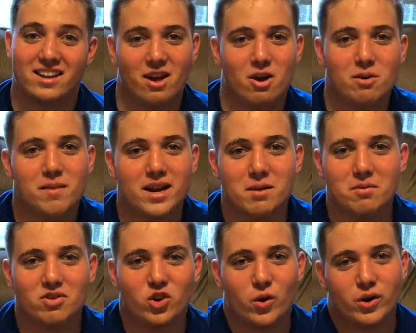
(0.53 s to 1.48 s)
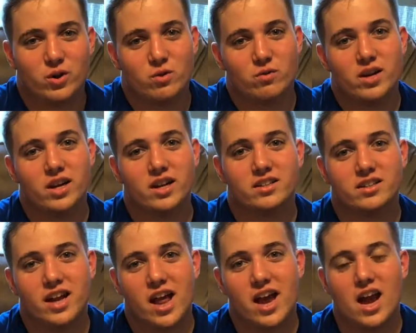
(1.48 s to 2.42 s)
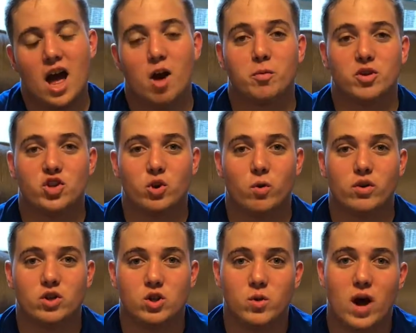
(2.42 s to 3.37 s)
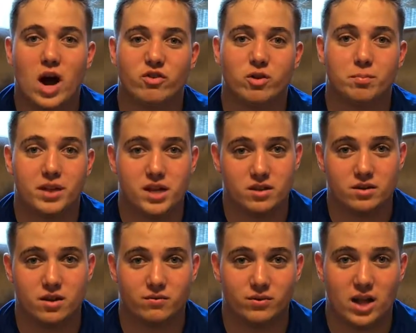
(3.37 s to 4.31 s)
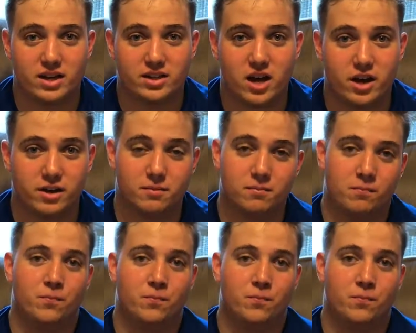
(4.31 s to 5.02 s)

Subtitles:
Hello, my name is Joey Hoover, and today I'll be showing you how to replace a flat tire.